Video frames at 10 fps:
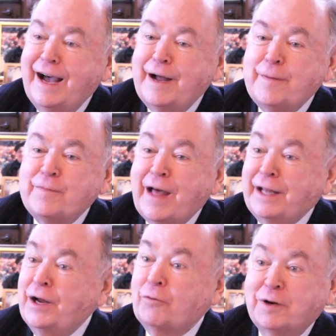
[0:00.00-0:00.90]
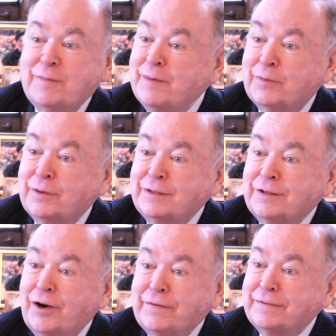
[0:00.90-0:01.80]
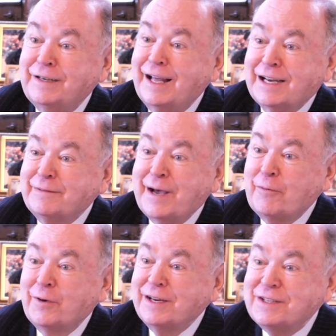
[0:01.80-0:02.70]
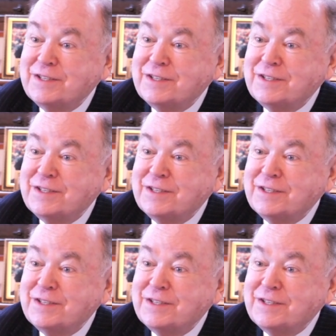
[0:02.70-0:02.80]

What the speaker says: I don't remember an awful lot about what he